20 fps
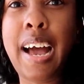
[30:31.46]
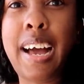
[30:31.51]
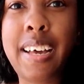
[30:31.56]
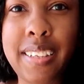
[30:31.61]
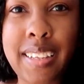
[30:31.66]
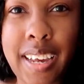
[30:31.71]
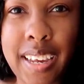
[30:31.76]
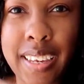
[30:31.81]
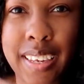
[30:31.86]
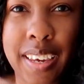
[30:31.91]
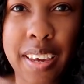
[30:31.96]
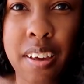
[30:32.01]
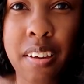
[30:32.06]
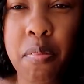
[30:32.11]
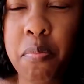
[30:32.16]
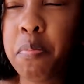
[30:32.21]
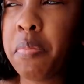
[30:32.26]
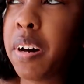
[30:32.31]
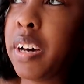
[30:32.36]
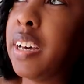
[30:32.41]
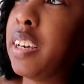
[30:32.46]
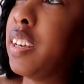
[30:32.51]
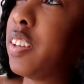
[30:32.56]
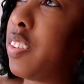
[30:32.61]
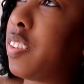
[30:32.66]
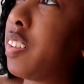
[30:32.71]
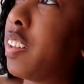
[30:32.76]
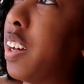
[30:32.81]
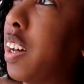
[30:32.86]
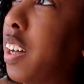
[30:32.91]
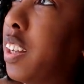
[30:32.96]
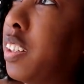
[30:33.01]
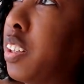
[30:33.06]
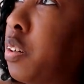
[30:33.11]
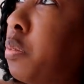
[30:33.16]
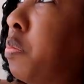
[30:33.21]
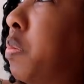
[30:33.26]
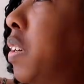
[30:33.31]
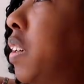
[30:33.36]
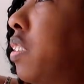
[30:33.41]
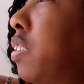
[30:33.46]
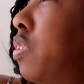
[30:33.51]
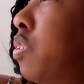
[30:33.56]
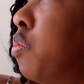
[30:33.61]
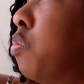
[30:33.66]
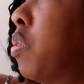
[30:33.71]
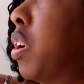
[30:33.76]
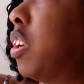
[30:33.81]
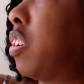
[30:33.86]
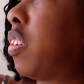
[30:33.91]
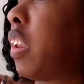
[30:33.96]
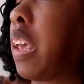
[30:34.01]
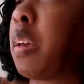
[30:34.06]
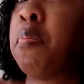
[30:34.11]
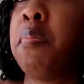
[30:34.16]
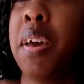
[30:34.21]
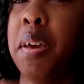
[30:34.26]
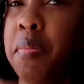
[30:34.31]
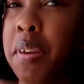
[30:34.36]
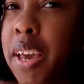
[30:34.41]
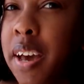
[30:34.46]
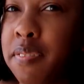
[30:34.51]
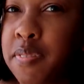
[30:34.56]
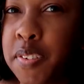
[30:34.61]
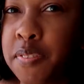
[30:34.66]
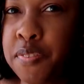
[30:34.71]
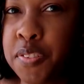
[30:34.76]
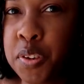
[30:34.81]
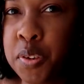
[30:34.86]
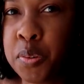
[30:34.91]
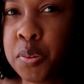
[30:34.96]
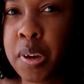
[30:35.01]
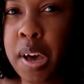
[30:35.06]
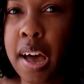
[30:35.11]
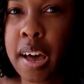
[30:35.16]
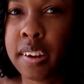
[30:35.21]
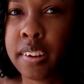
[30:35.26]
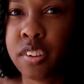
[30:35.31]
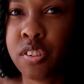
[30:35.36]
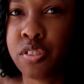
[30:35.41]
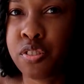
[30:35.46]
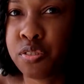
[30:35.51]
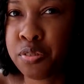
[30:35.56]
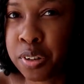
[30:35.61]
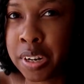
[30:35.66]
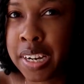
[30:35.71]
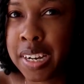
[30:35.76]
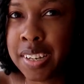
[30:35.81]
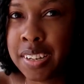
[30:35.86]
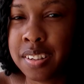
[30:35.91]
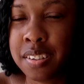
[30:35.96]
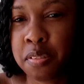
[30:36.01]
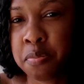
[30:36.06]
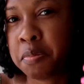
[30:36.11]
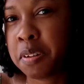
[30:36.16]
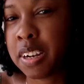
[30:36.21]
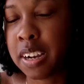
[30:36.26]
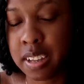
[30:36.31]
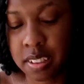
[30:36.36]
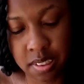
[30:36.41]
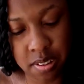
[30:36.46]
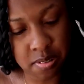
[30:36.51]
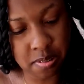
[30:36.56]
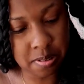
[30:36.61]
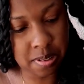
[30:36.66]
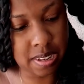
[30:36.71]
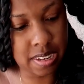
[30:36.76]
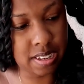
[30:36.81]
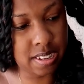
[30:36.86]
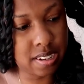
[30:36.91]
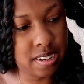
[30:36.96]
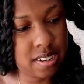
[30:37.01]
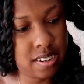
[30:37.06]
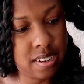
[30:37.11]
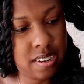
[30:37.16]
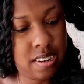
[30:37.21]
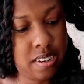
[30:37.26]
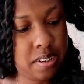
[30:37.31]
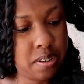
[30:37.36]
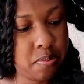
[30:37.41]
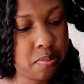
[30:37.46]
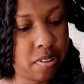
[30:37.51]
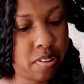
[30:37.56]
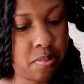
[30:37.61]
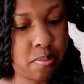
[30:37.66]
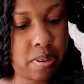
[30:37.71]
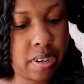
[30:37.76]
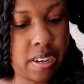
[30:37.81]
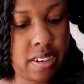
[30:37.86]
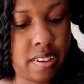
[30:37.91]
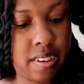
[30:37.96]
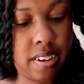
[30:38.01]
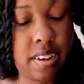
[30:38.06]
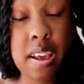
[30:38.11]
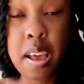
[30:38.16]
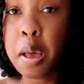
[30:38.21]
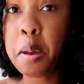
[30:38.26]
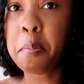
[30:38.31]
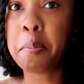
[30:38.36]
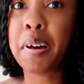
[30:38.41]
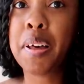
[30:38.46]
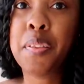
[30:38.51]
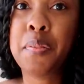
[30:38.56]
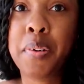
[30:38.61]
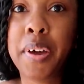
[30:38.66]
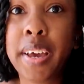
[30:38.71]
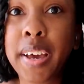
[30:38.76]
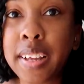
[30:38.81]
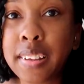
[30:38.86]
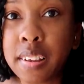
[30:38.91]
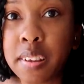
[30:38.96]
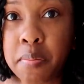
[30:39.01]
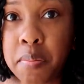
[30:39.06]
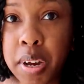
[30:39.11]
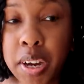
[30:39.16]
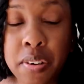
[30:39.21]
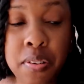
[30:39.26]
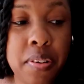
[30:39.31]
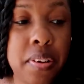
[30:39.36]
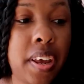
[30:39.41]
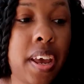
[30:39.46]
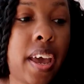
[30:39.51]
I like it, but it's a little bit too much. Like maybe have a few goddess strands, but not the whole head which is what I did. By the way, I did my own